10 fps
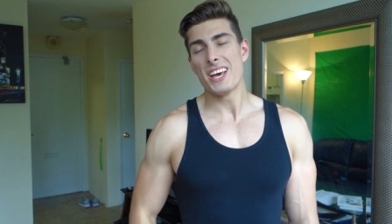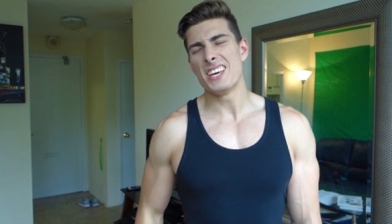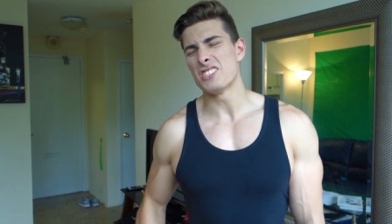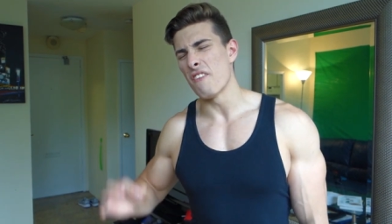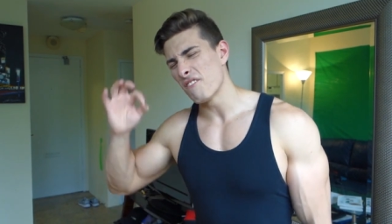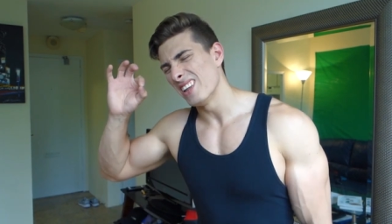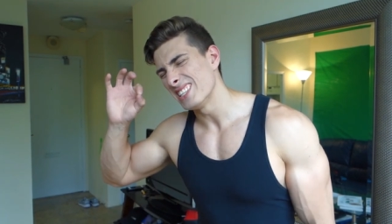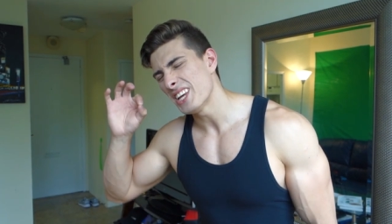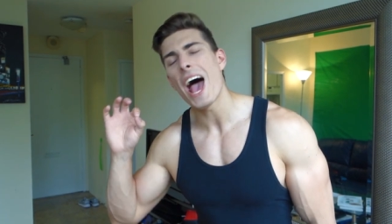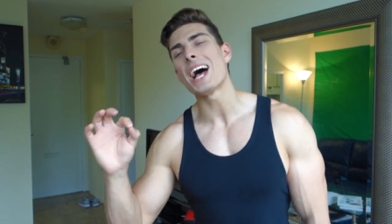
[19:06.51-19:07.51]
He has a
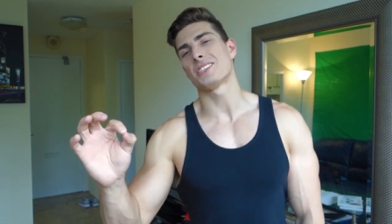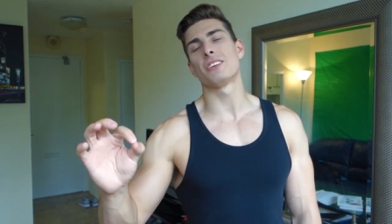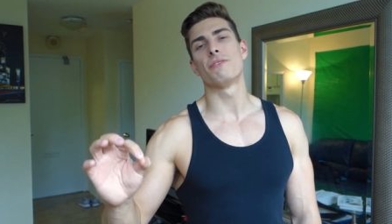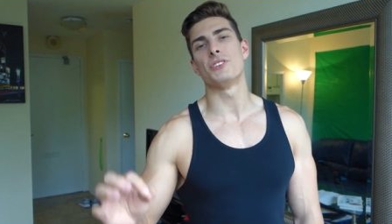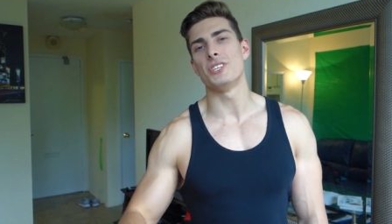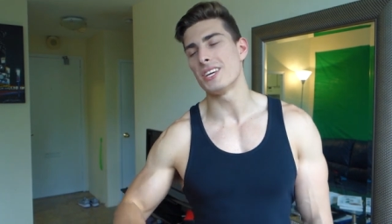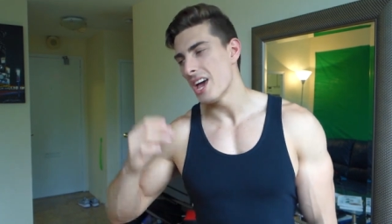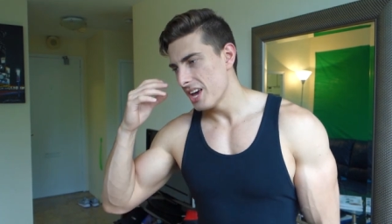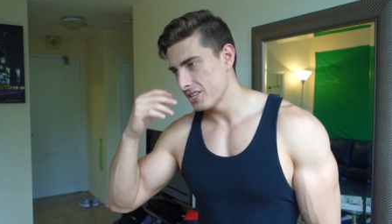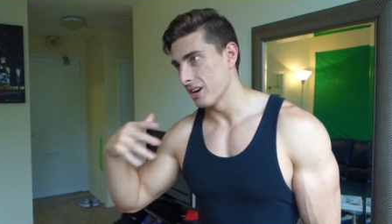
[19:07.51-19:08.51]
fantastic physique.
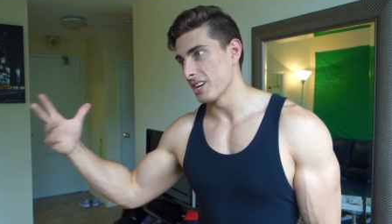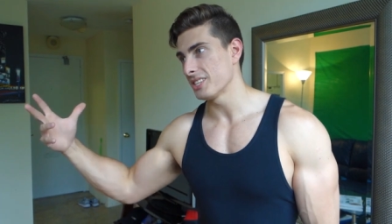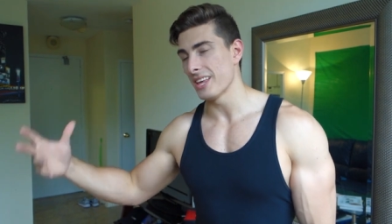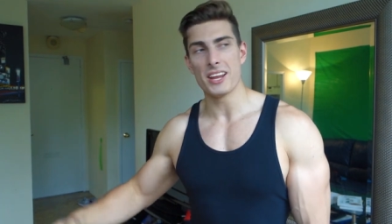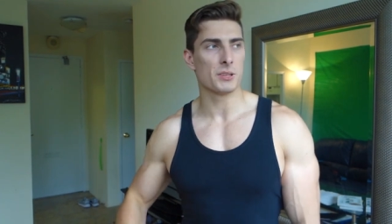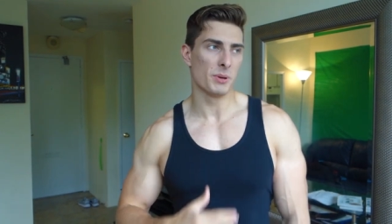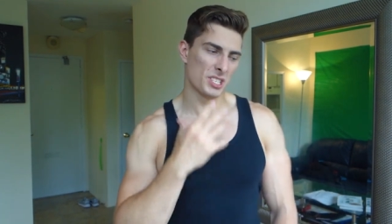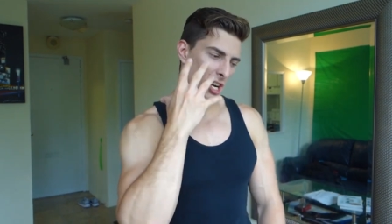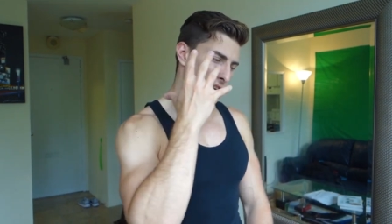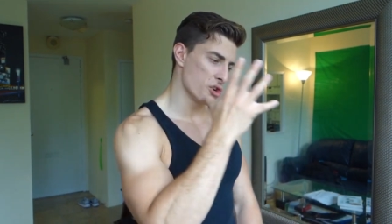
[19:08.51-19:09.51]
He's got aesthetics, but he's
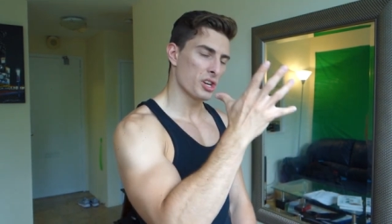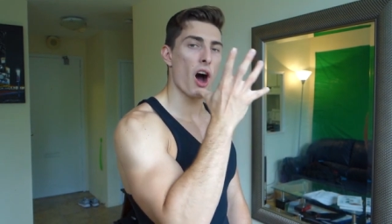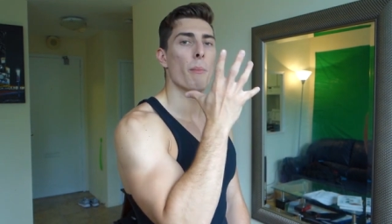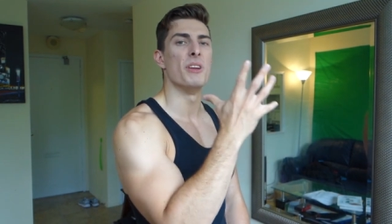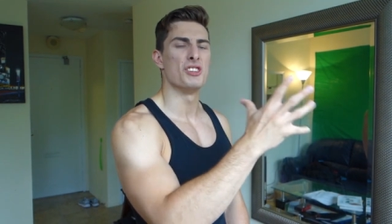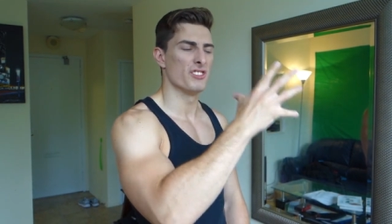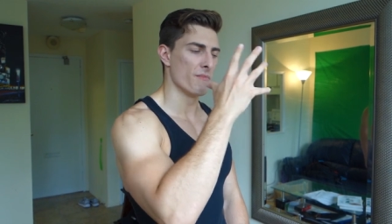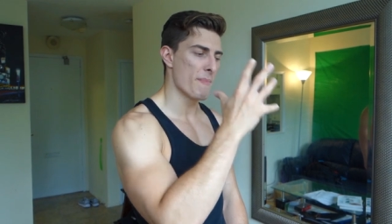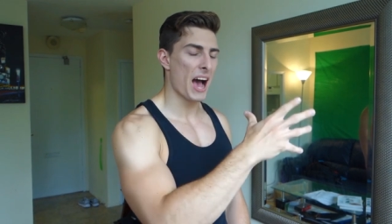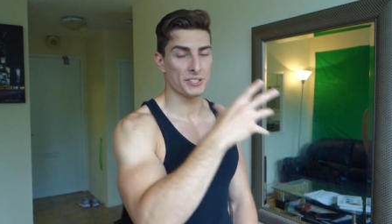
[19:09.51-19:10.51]
got a good combination of
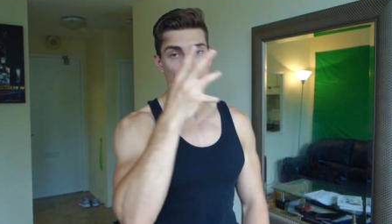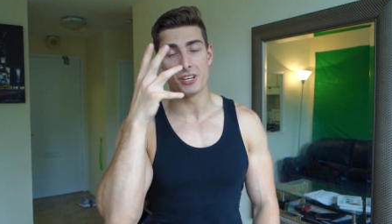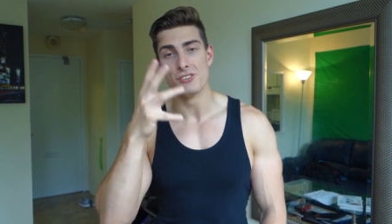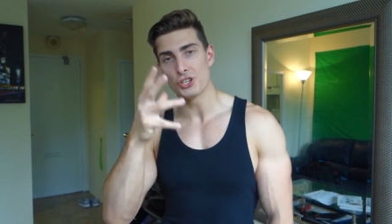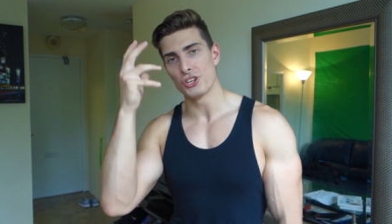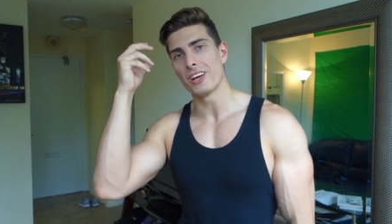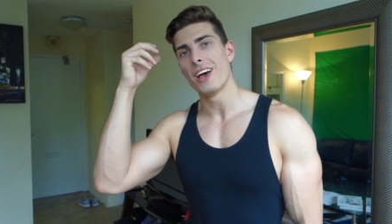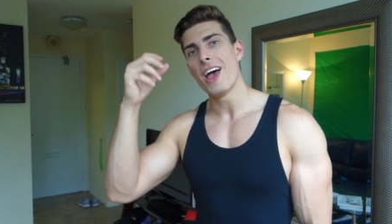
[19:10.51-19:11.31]
mass and conditioning.